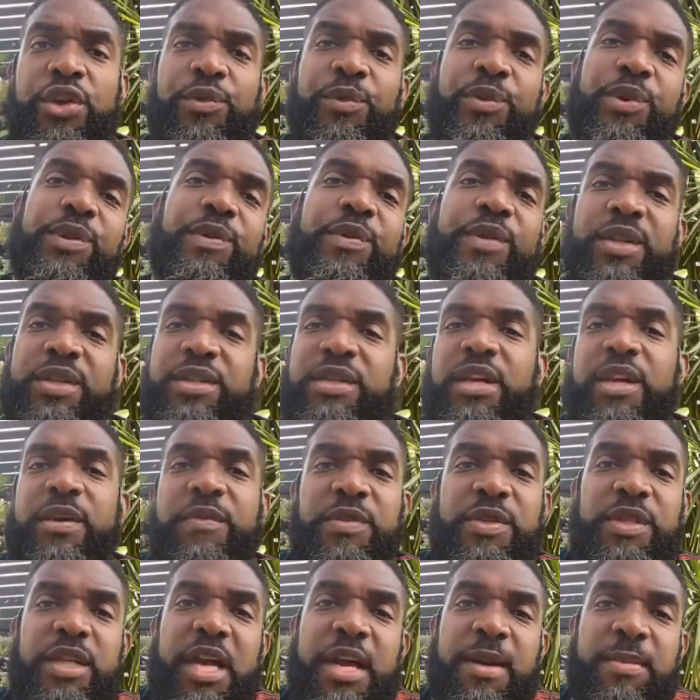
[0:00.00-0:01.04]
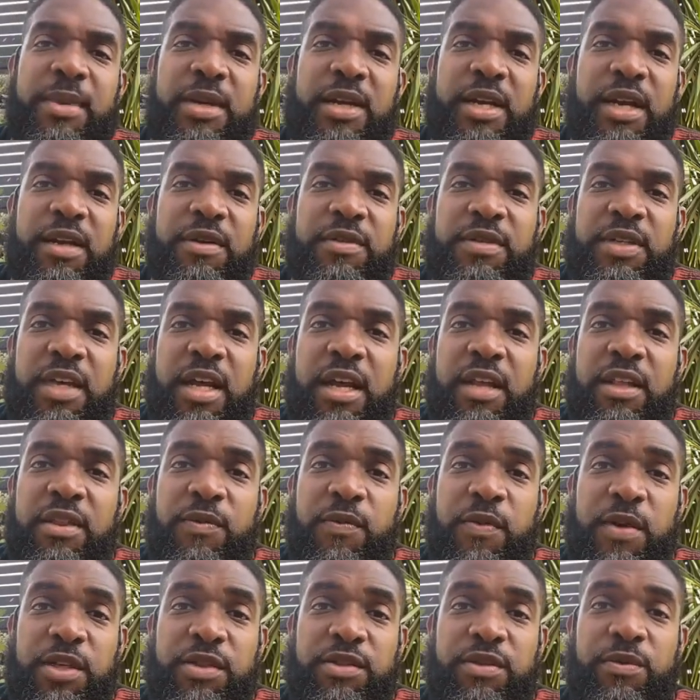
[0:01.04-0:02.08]
we don't understand what's happening outside of the
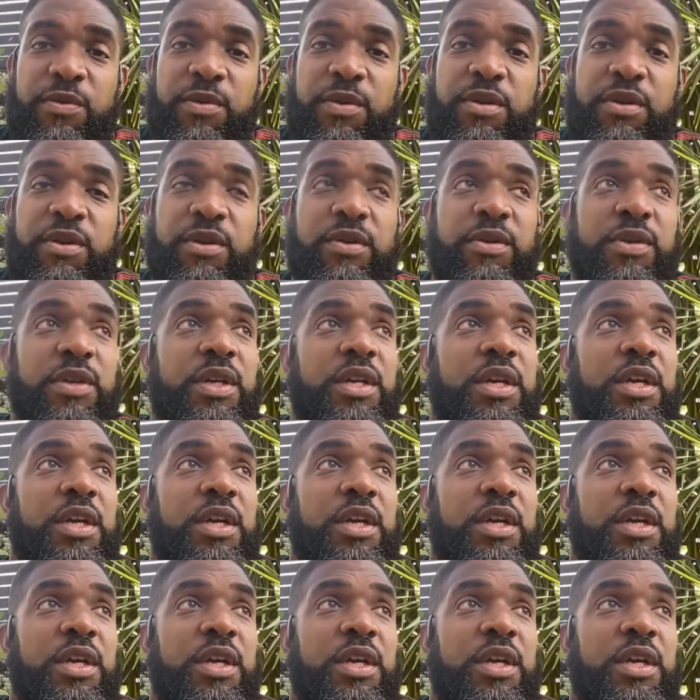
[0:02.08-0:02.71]
Western world